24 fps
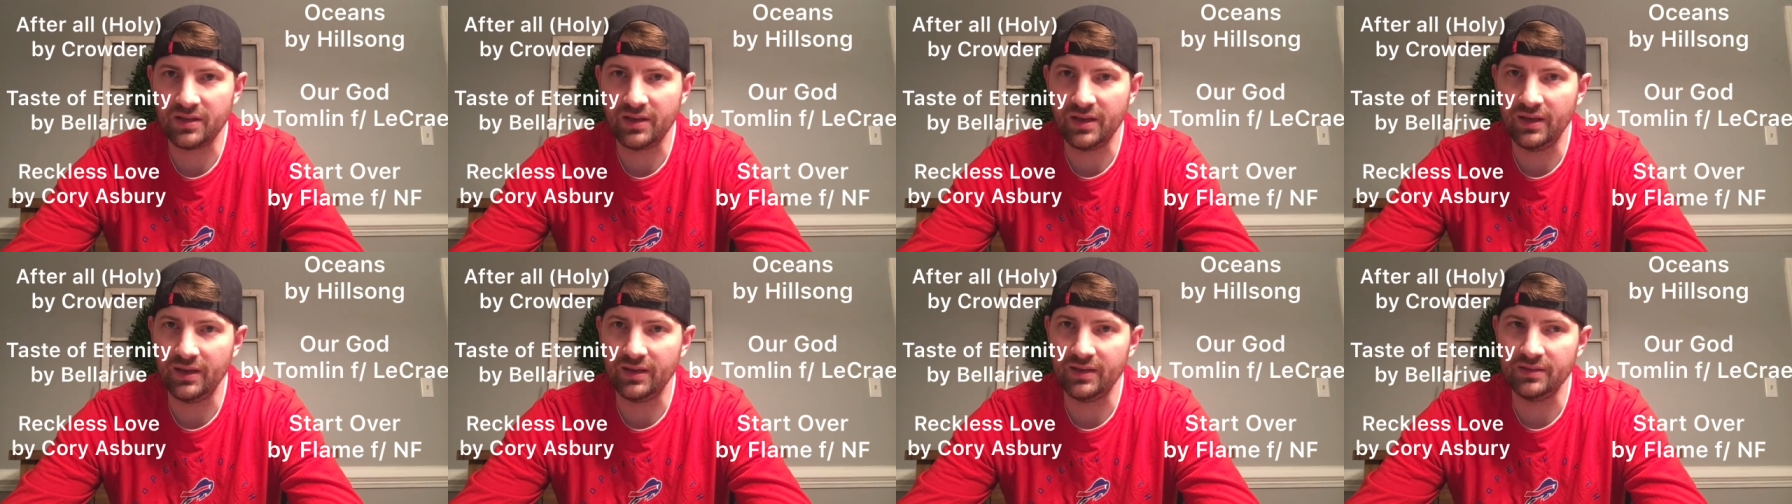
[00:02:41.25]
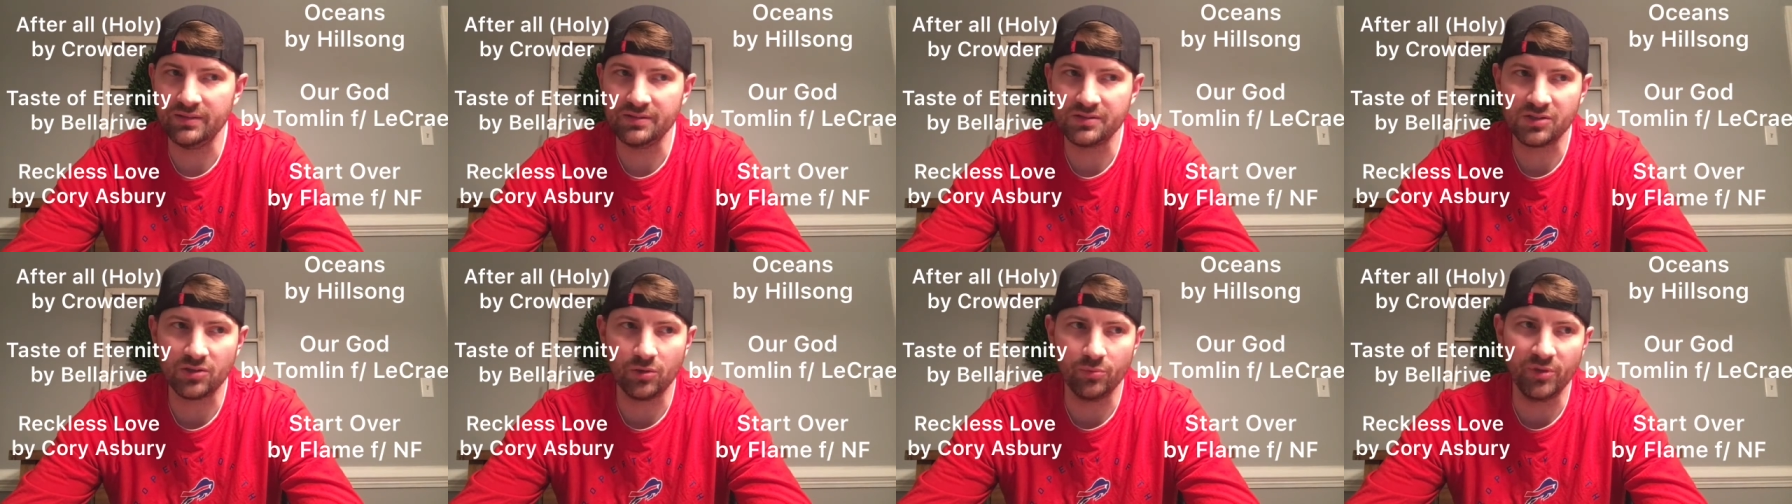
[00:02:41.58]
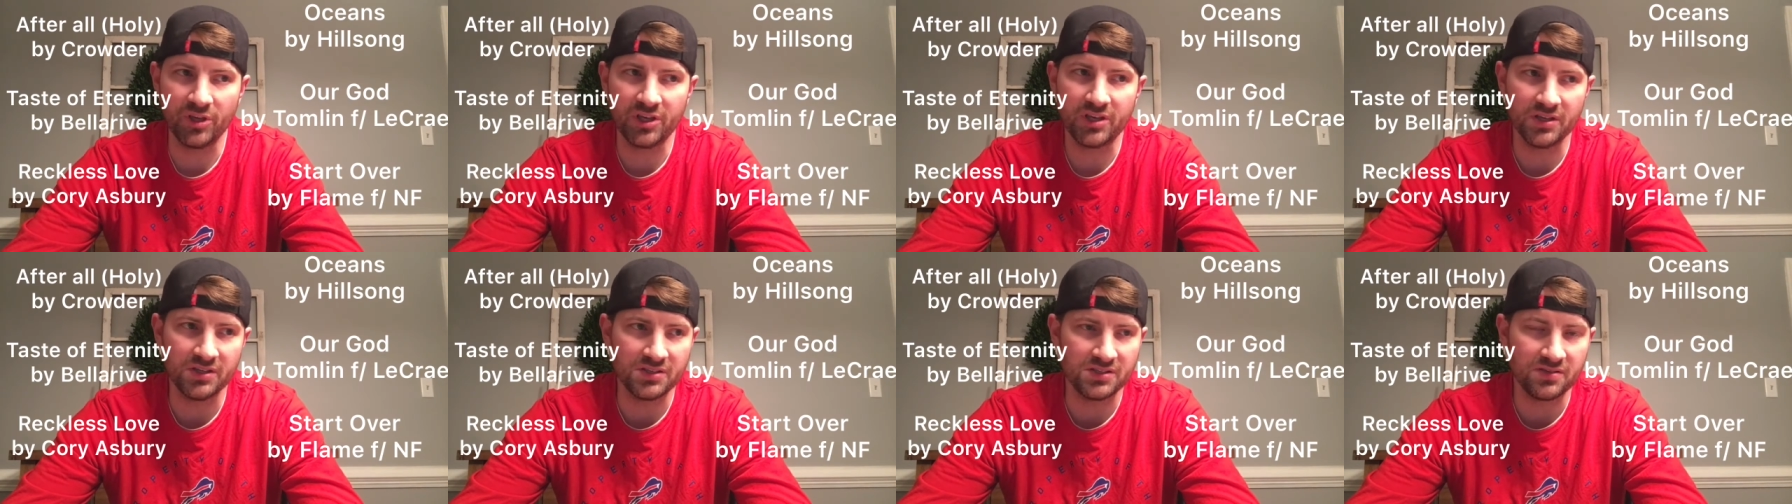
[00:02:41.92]
And so
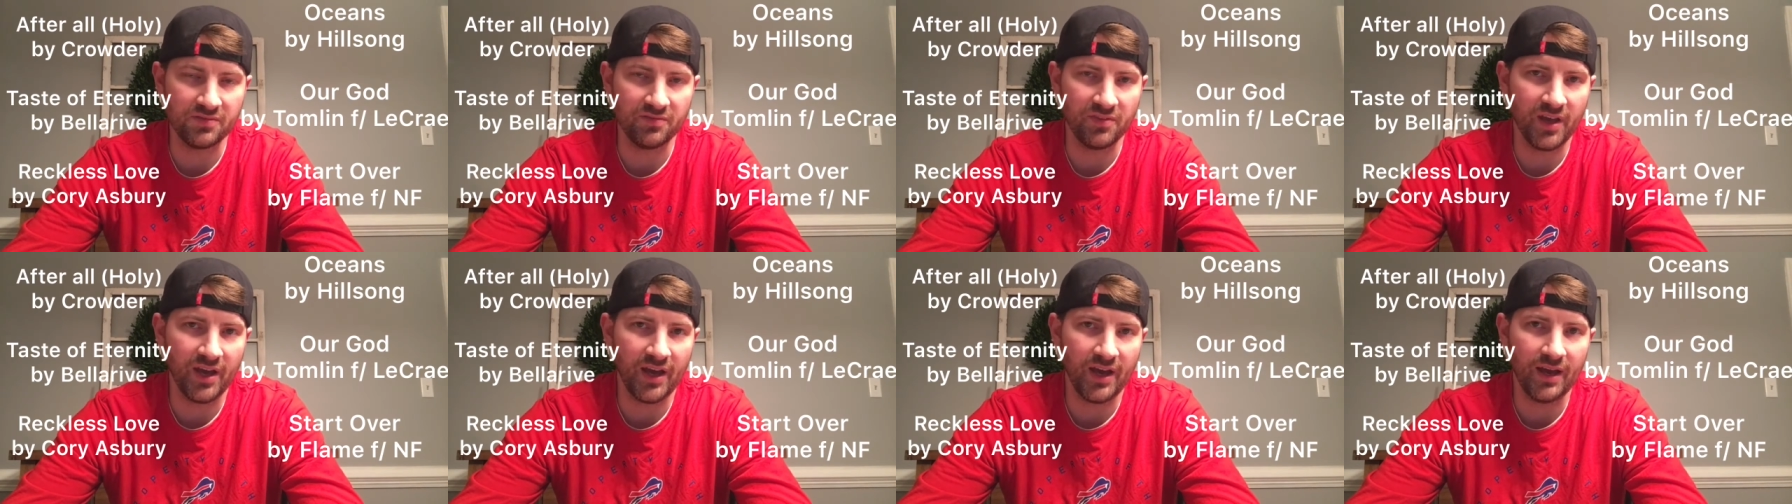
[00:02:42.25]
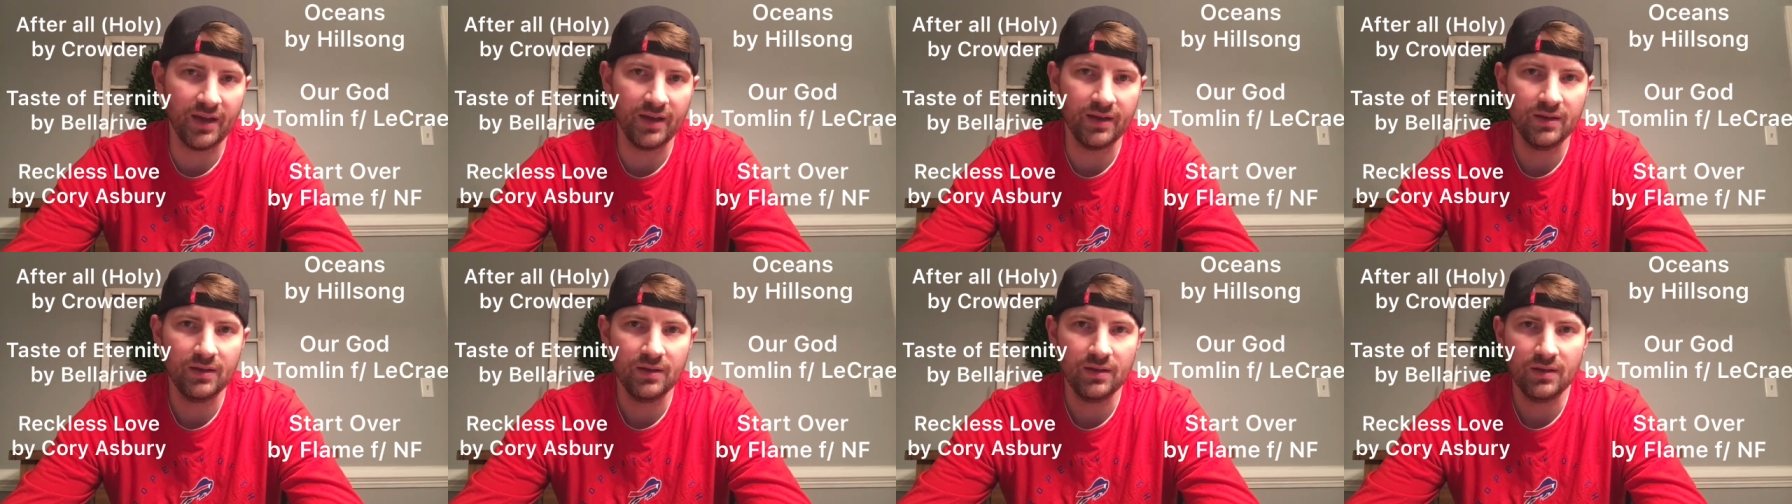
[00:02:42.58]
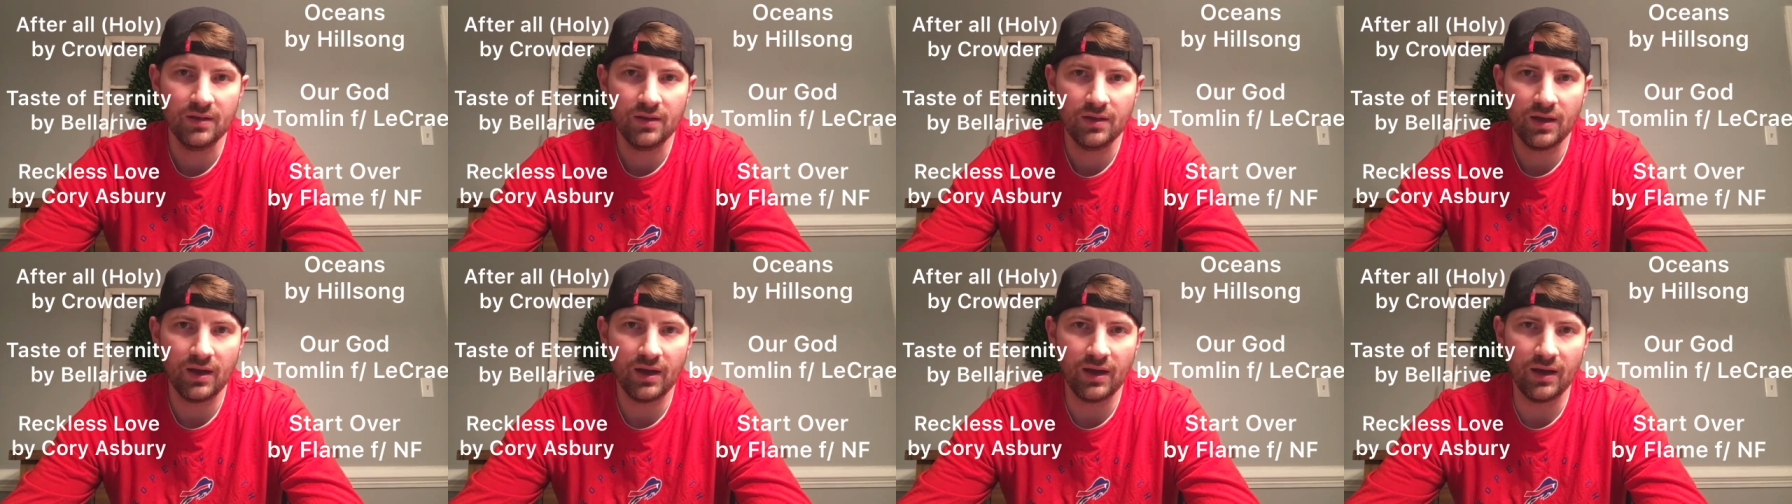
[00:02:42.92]
because of that,
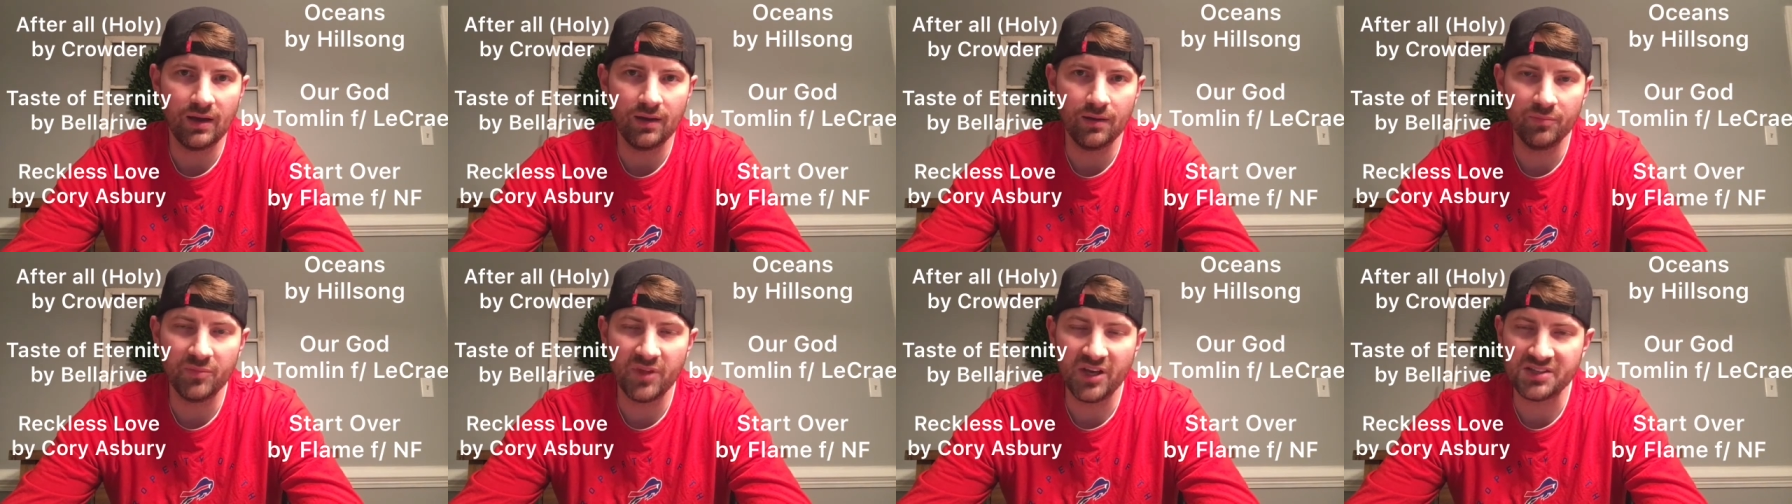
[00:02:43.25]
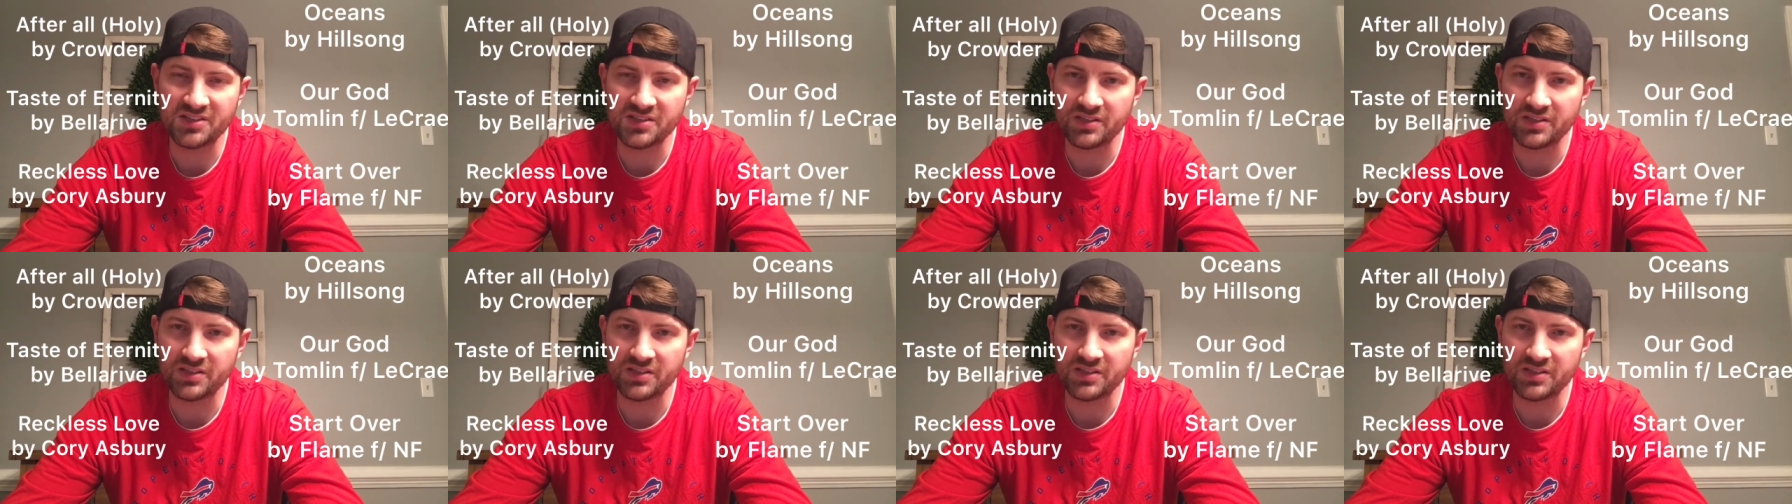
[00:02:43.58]
that's